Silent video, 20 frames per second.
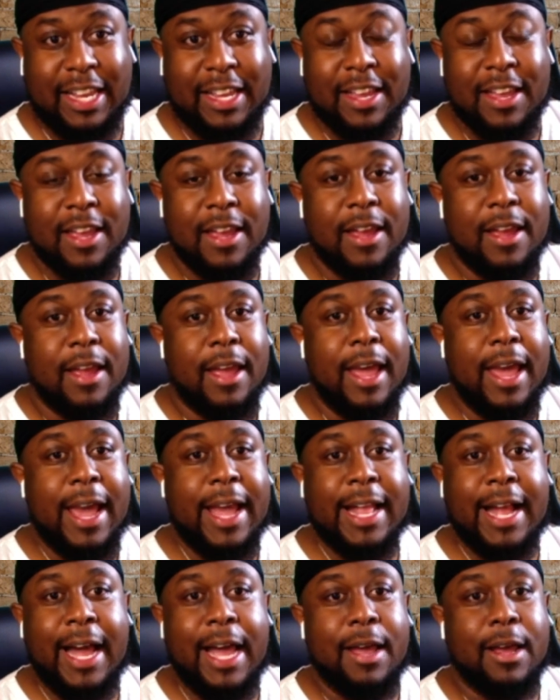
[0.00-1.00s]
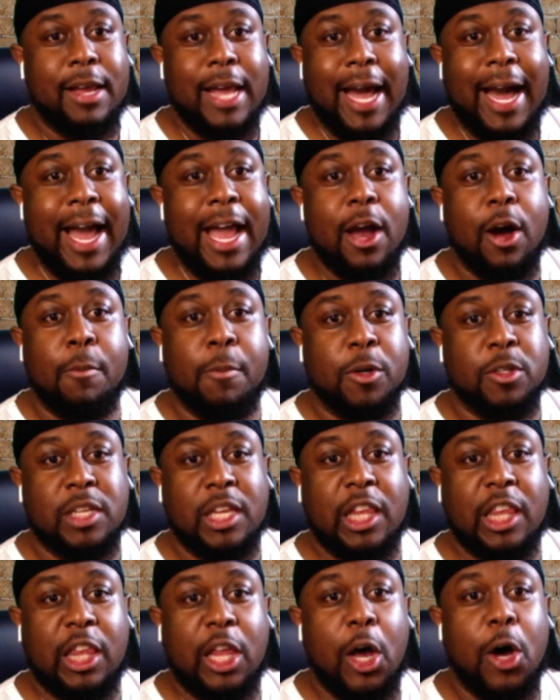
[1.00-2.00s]
in. And I
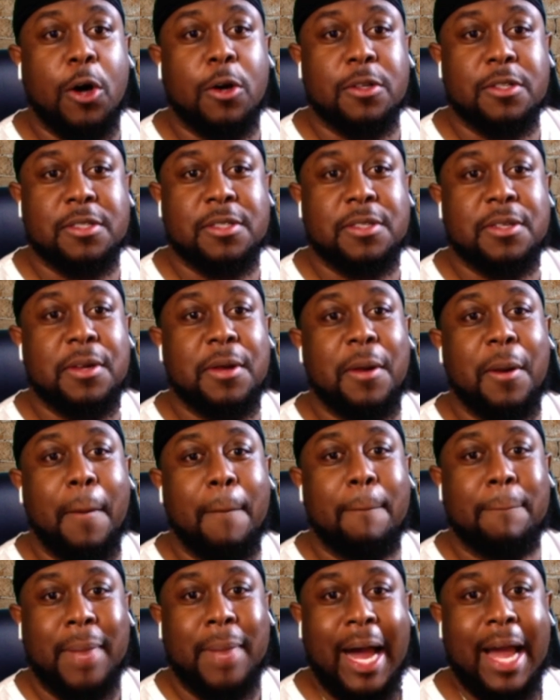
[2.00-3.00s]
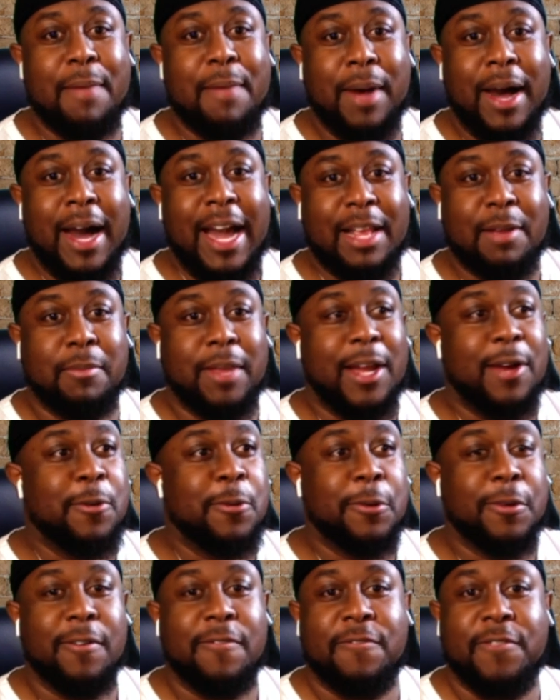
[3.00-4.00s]
almost lost my mind. I'm
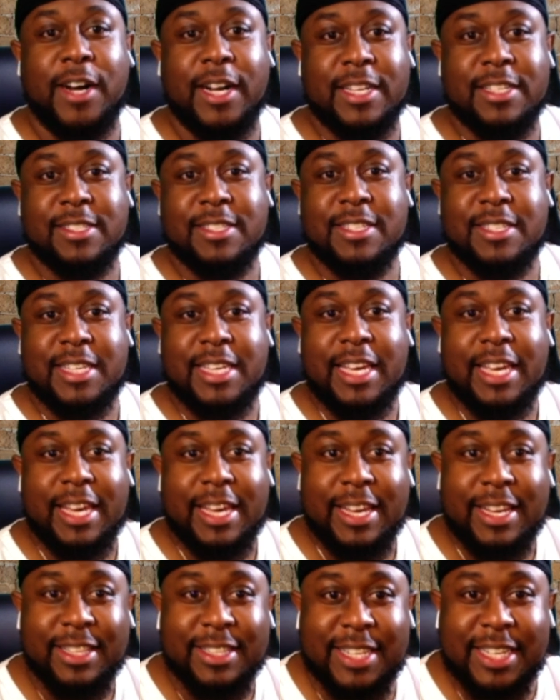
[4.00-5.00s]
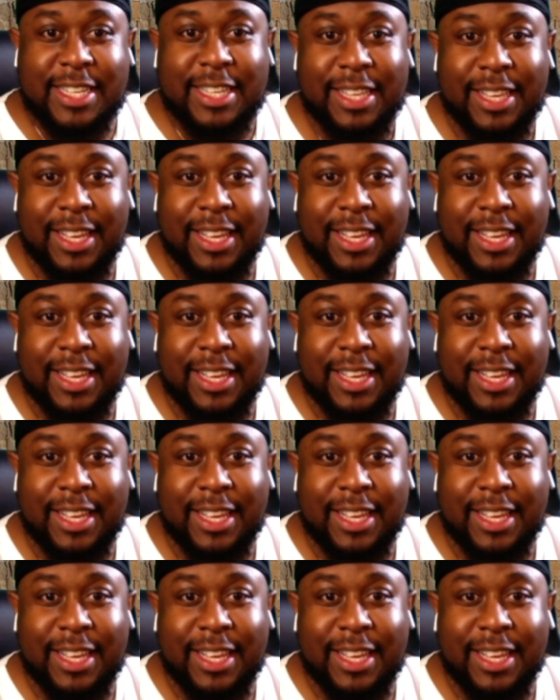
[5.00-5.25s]
like, who the fuck is this kid